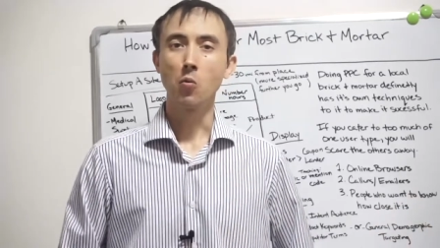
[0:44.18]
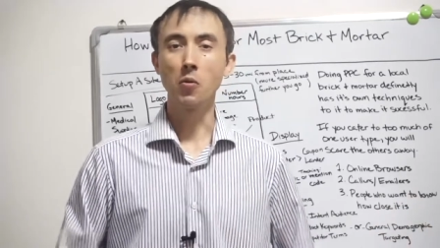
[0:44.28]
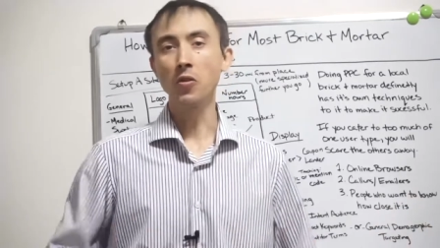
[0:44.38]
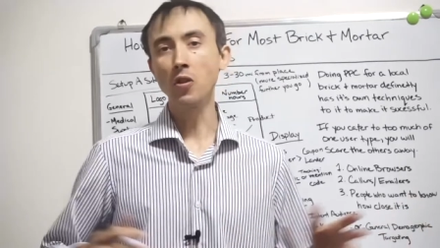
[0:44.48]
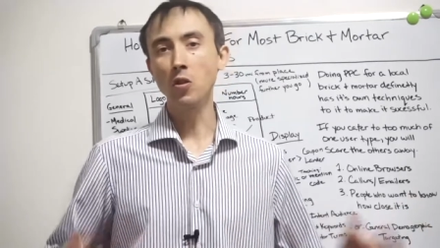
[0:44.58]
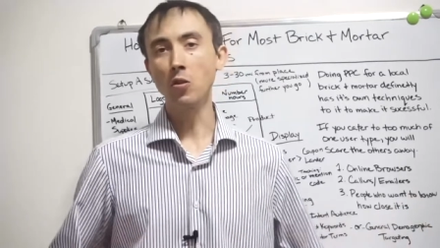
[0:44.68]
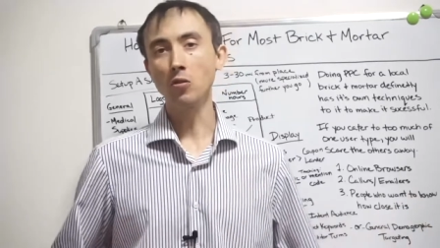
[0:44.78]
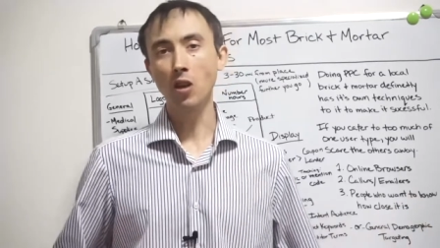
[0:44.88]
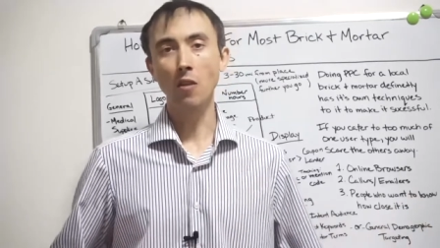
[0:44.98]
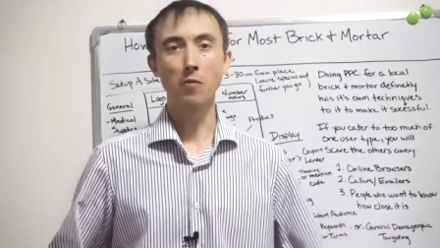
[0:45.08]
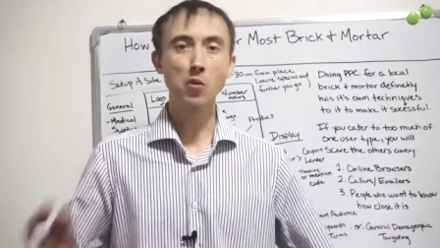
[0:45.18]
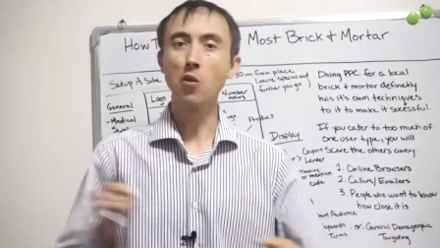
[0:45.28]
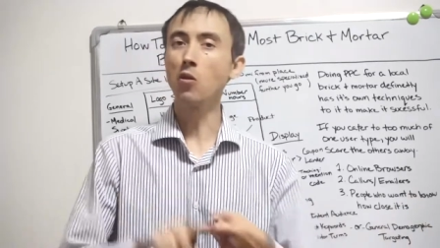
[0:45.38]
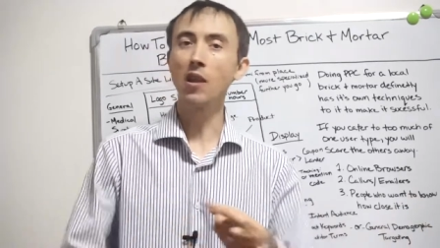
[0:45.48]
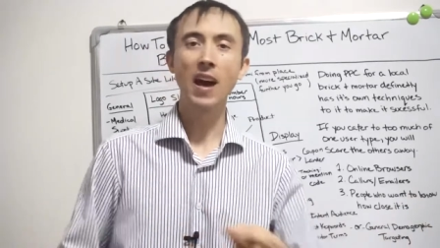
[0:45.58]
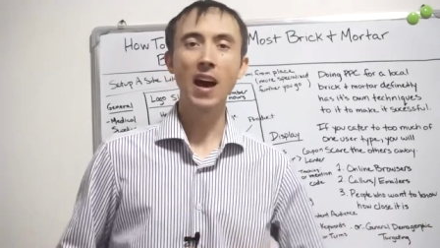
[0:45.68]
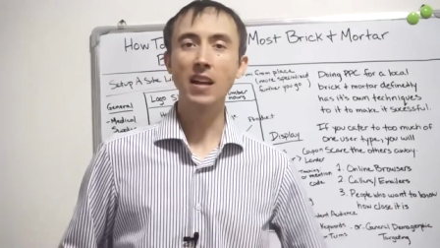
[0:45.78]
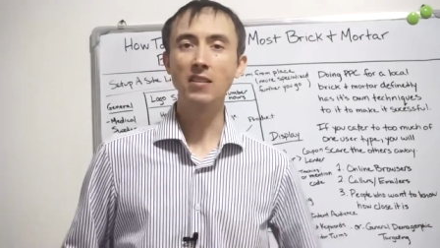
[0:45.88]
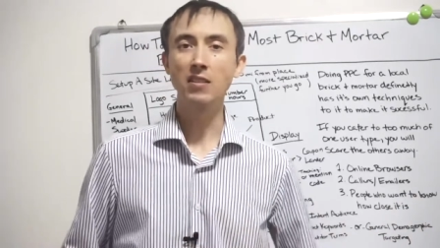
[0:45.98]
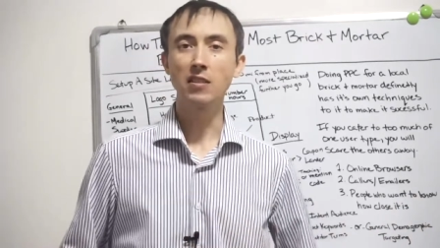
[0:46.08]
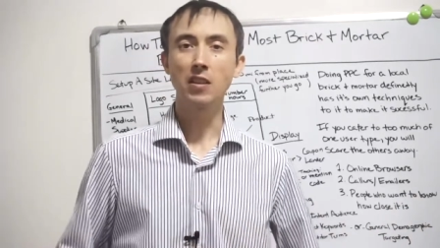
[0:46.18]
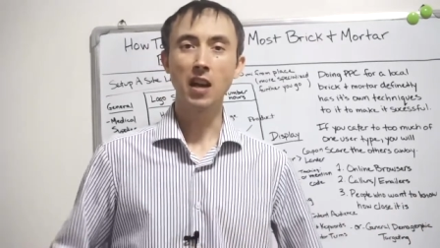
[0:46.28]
with the use of Google Ads